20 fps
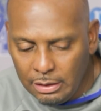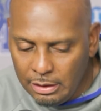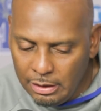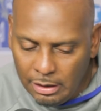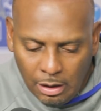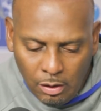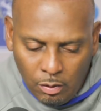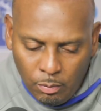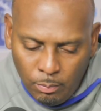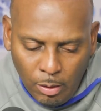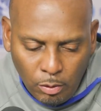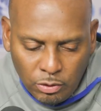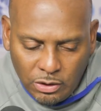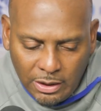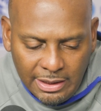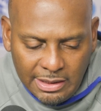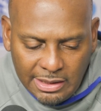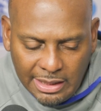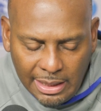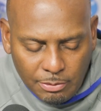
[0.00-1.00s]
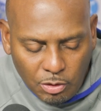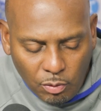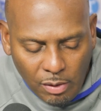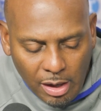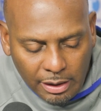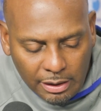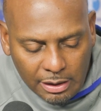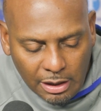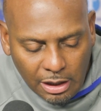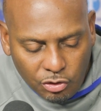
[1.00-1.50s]
You know, most of these teams
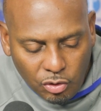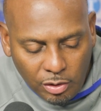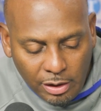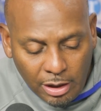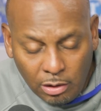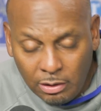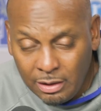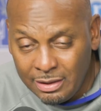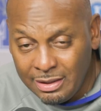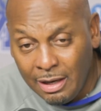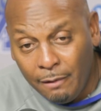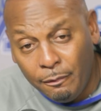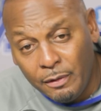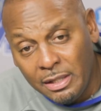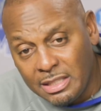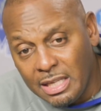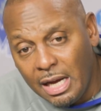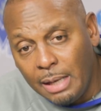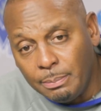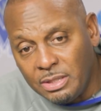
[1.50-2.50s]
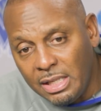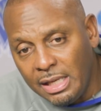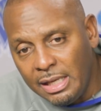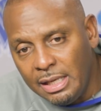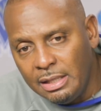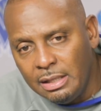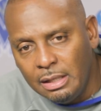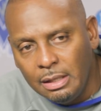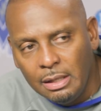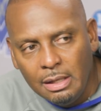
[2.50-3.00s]
around the country that are definitely top
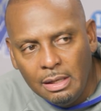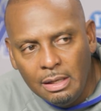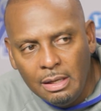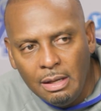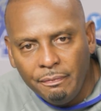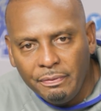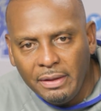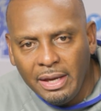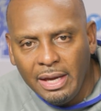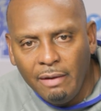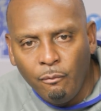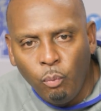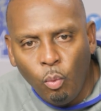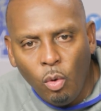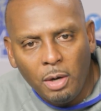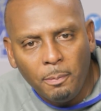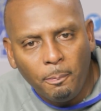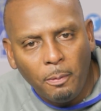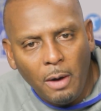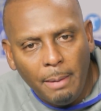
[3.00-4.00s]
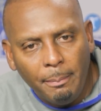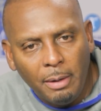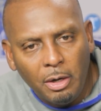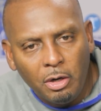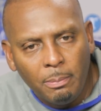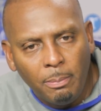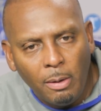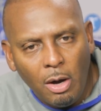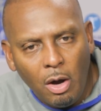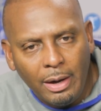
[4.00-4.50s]
10, they have one
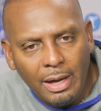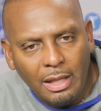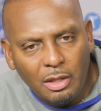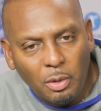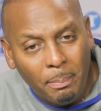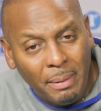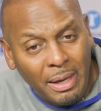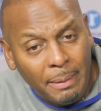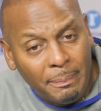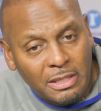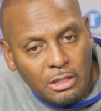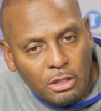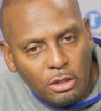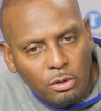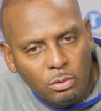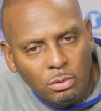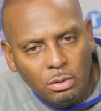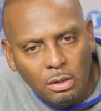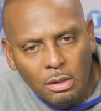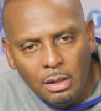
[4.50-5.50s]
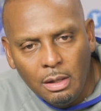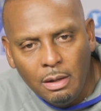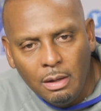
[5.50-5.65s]
primary ball handler, maybe two.